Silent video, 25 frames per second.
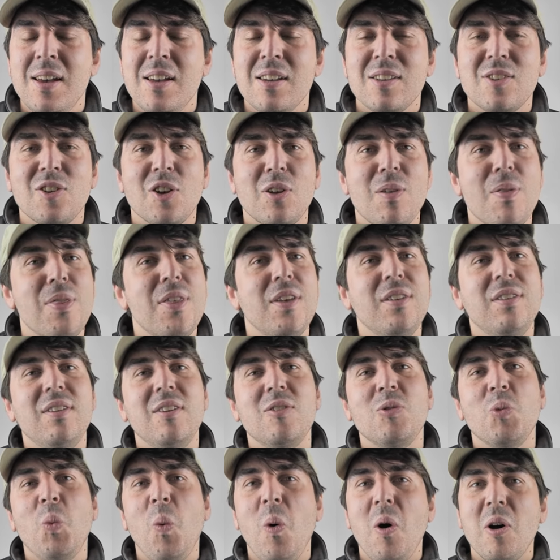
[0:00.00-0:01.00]
So this
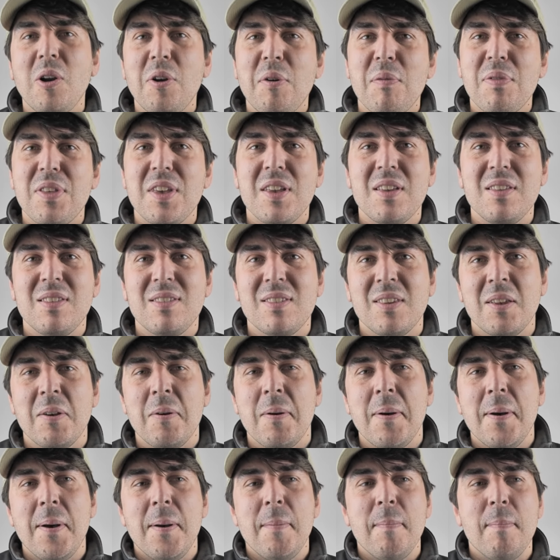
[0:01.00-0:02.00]
is one of these
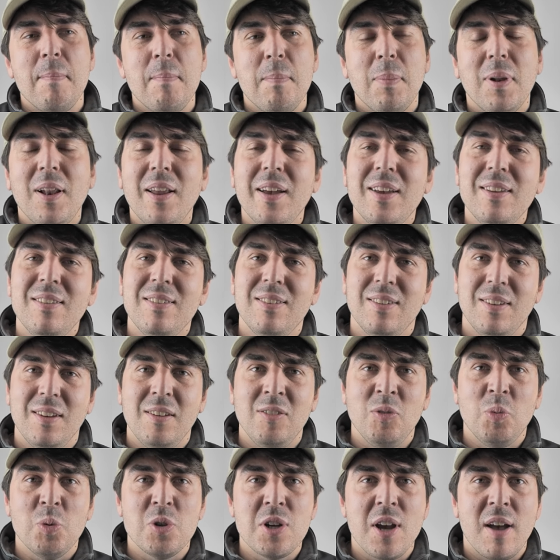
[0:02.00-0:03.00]

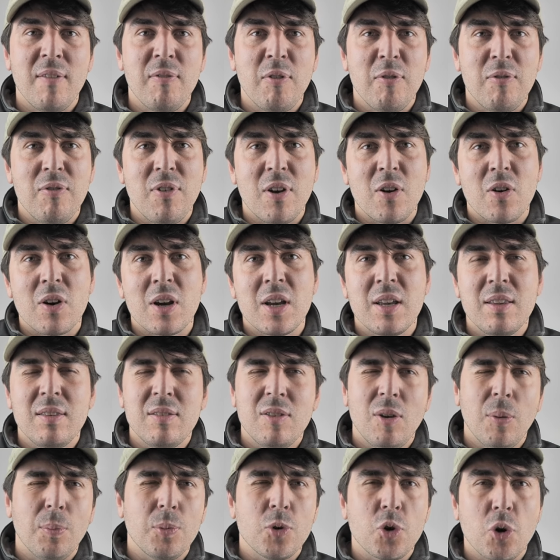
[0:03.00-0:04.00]
places which have a very
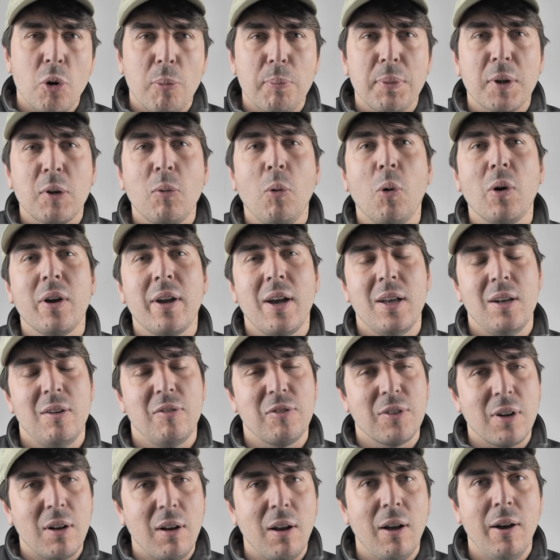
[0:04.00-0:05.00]
subtropical kind
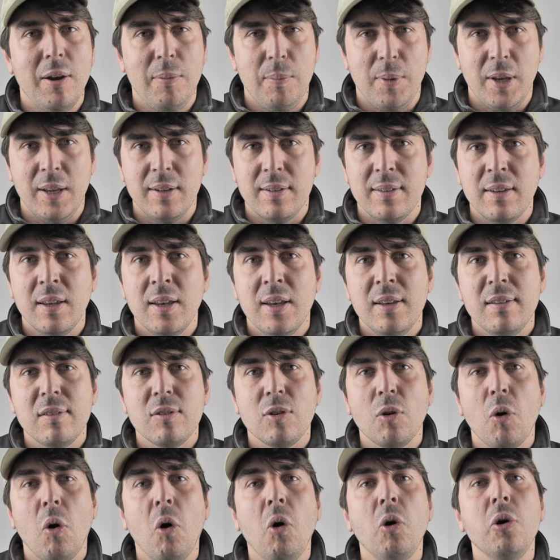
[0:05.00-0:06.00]
of climate.
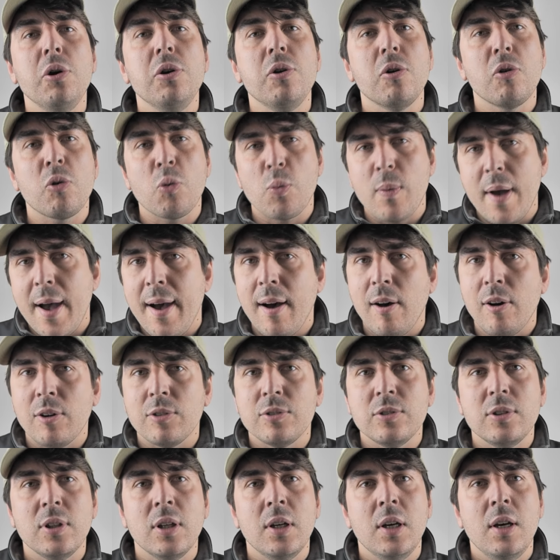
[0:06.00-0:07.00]
So all year
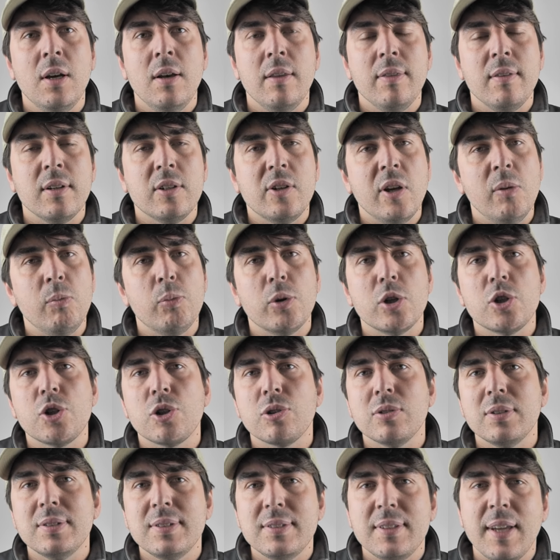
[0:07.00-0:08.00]
round, the
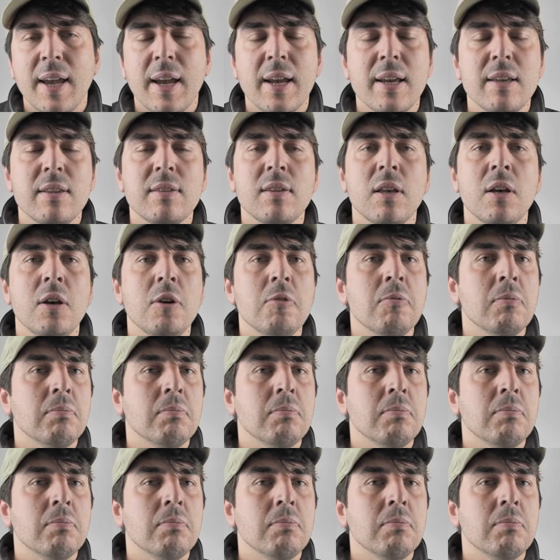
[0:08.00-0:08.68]
temperature stays